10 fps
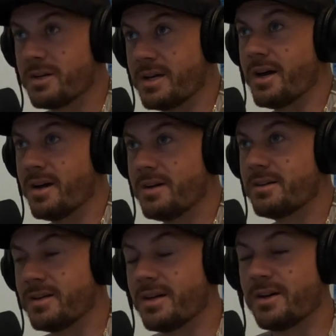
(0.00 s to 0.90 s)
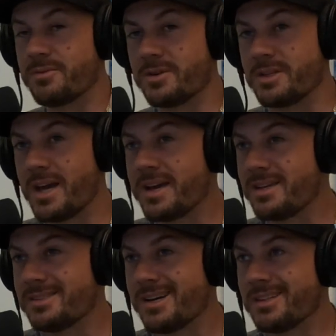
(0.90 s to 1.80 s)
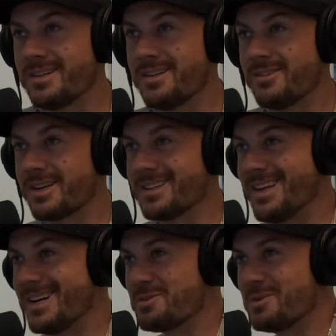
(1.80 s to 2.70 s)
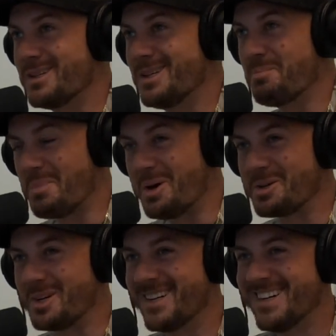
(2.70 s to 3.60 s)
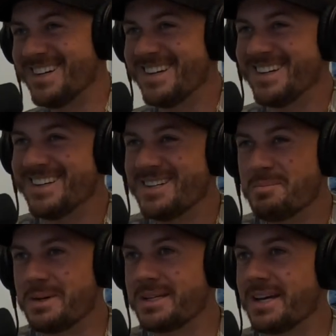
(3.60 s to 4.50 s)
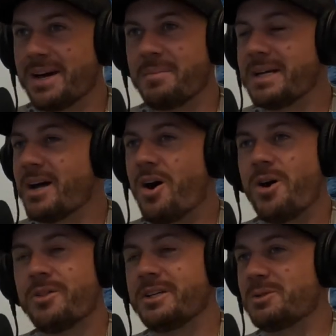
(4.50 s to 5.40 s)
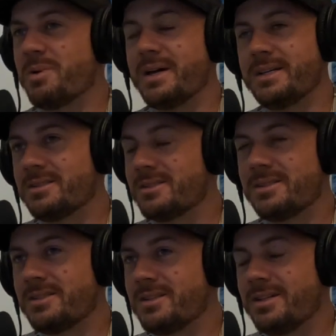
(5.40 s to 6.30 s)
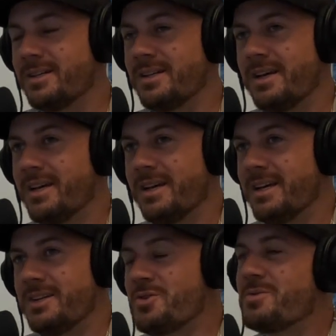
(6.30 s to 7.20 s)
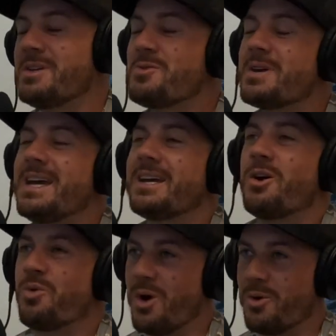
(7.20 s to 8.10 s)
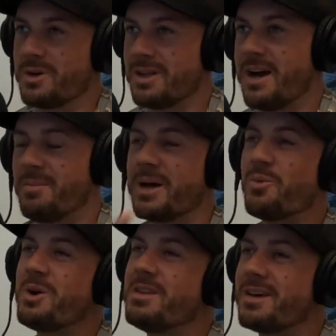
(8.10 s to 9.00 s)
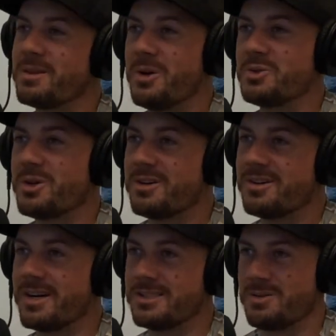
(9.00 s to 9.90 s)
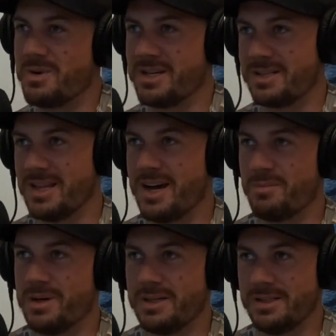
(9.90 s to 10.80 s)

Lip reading: Yeah. For the Yankees out there, like Elias V, bunker. But yeah, I mean, all these baits, you can't go wrong with a live bait. What do you think the most underestimated live bait